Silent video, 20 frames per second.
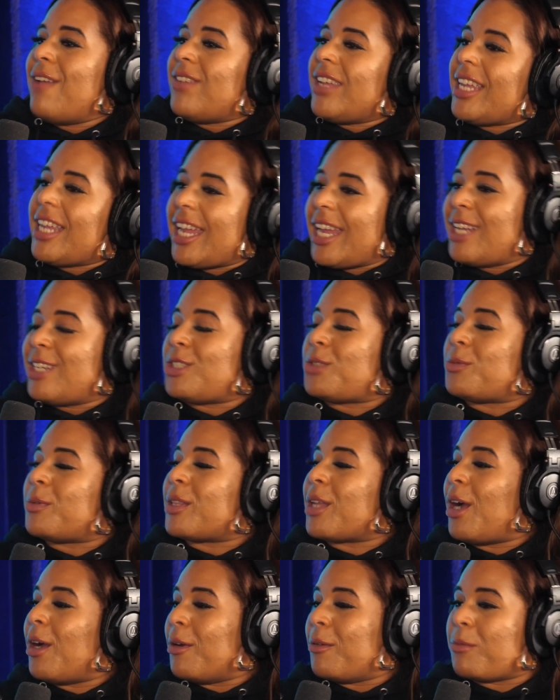engaged
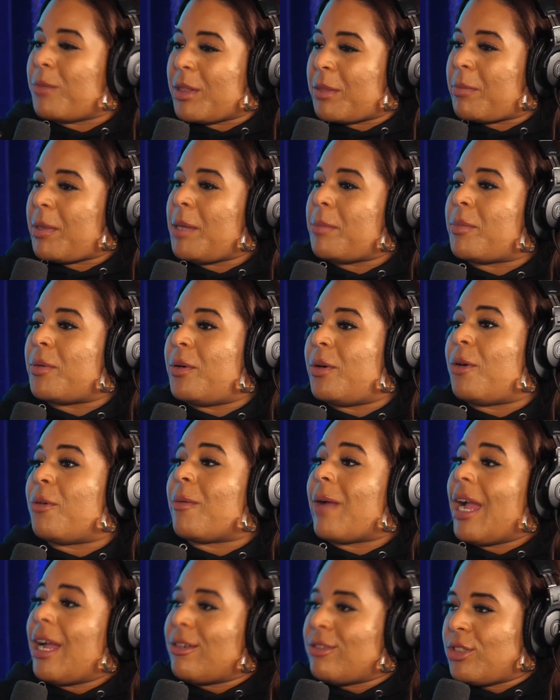with people
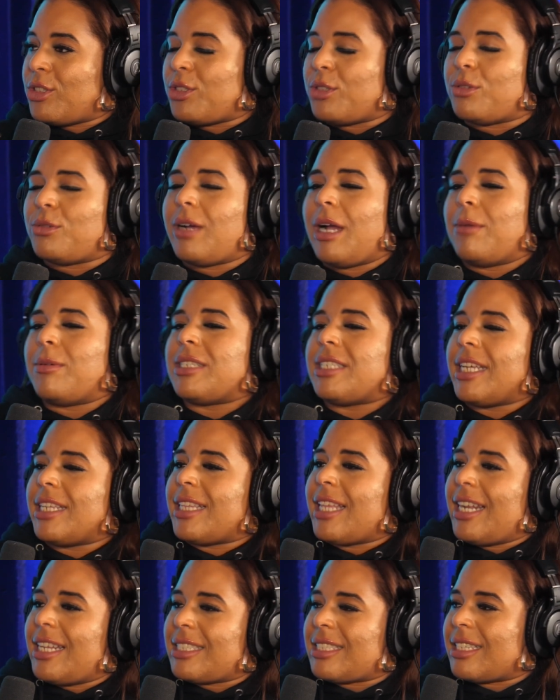around you. I will take
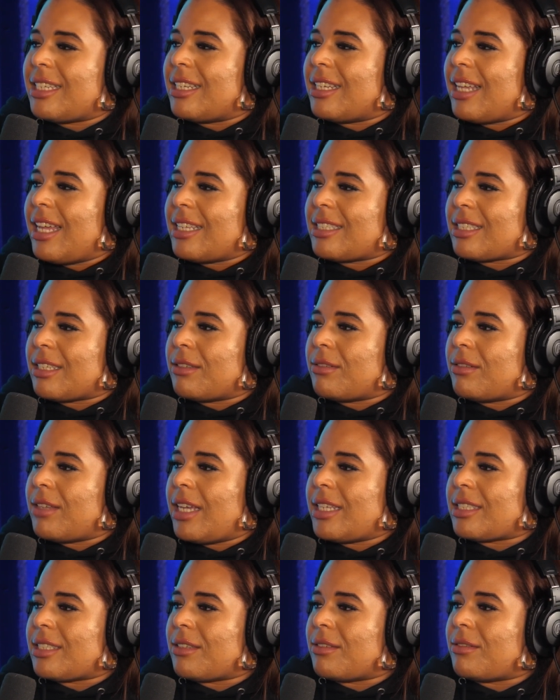that as
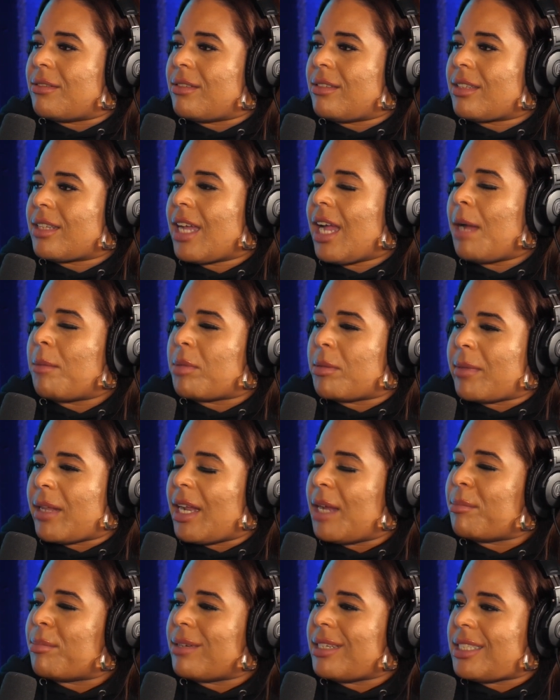a compliment.
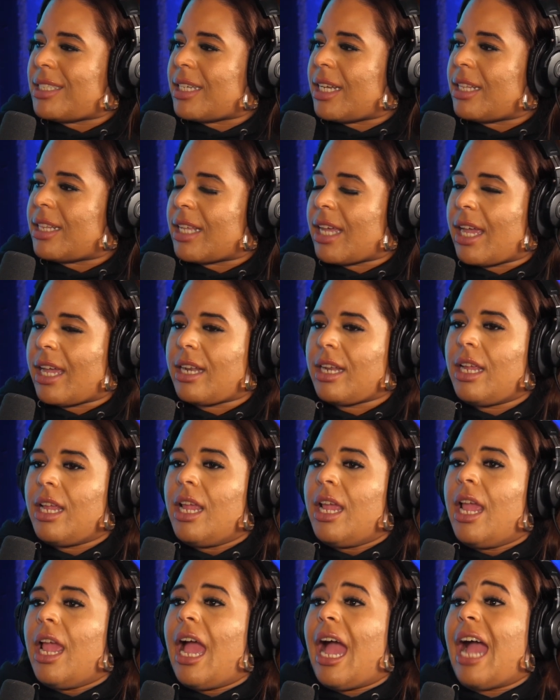I appreciate that.
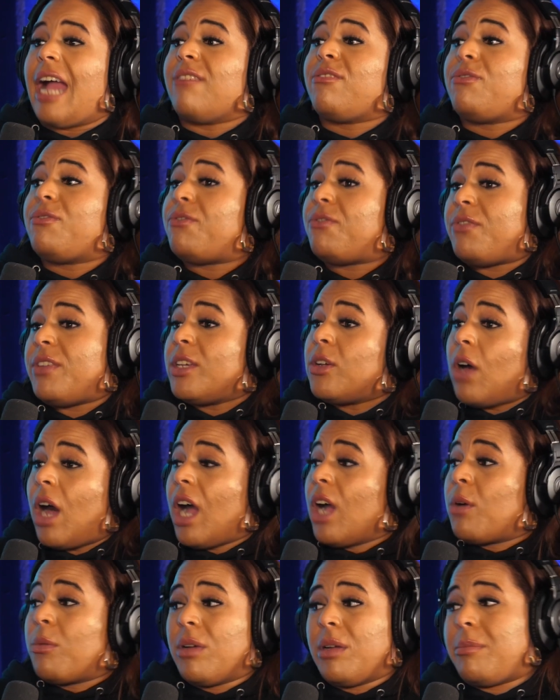I feel
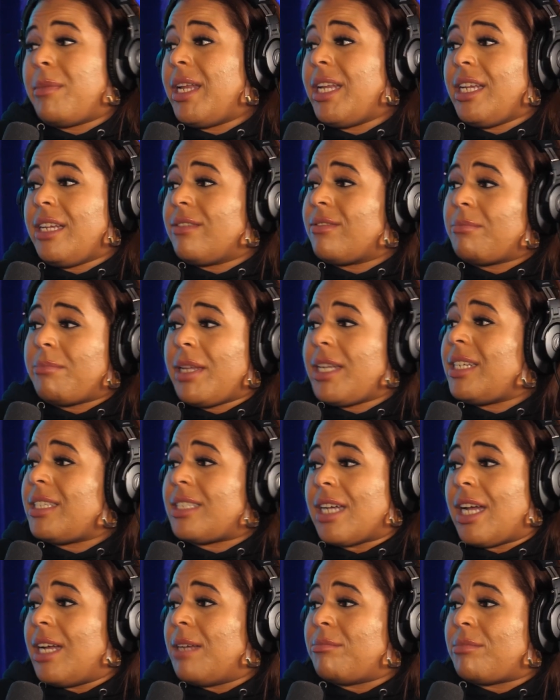awkward many
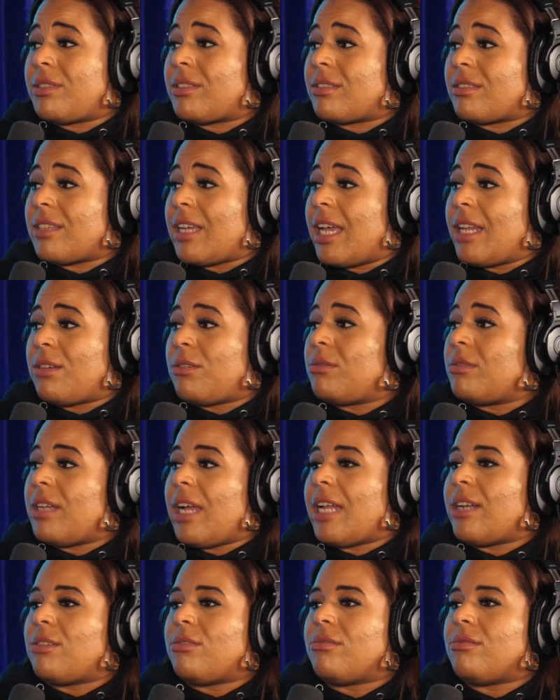times. I
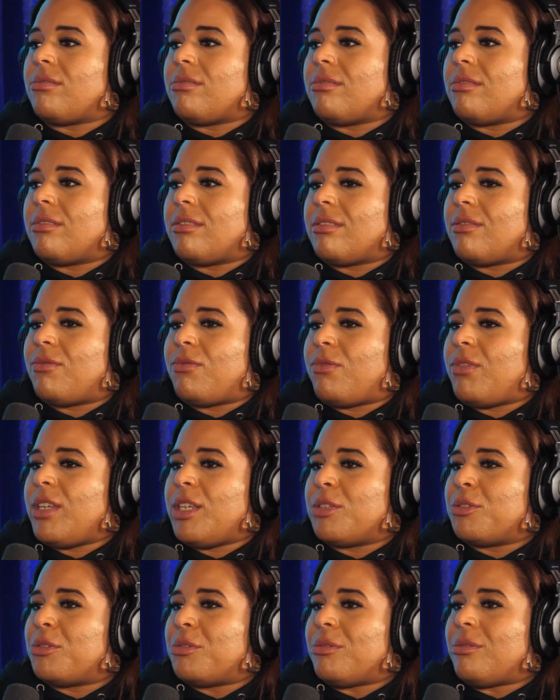don't
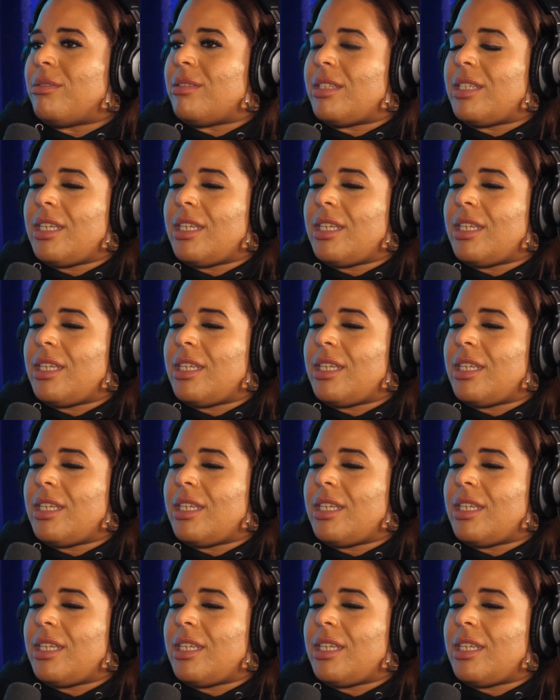feel,